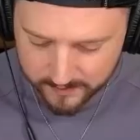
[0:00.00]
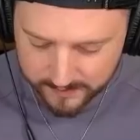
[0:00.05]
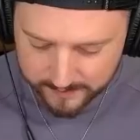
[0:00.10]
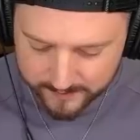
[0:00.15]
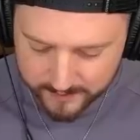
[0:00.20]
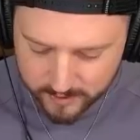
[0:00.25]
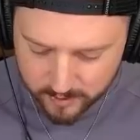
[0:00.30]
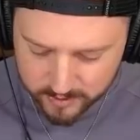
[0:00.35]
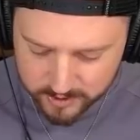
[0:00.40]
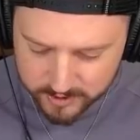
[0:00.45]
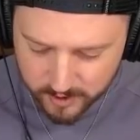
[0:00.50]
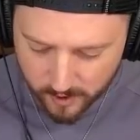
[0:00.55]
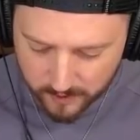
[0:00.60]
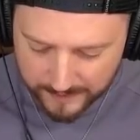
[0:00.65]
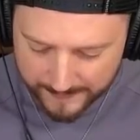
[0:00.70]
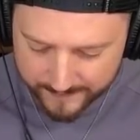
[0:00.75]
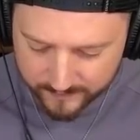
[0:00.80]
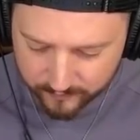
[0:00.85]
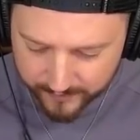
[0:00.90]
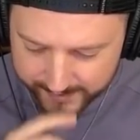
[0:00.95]
gonna go dark
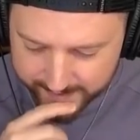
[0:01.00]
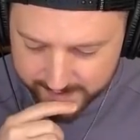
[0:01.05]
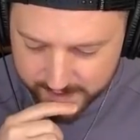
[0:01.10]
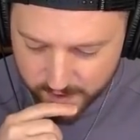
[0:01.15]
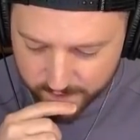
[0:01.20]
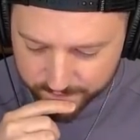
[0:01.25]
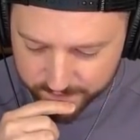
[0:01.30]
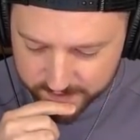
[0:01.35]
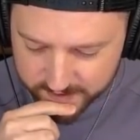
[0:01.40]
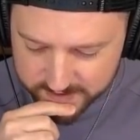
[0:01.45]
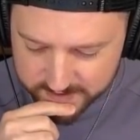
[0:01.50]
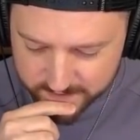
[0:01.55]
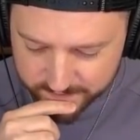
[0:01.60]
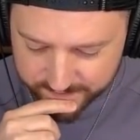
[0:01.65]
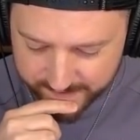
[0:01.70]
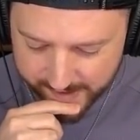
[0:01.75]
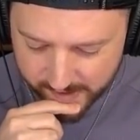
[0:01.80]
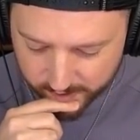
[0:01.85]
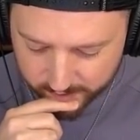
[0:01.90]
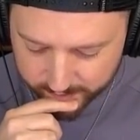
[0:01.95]
up and right here for this
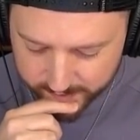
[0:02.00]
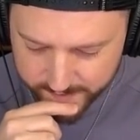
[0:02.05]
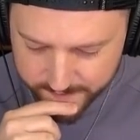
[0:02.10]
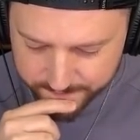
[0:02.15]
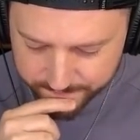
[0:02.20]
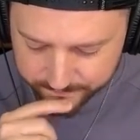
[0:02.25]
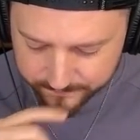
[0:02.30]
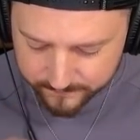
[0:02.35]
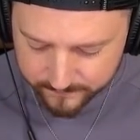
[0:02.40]
Valkyrie.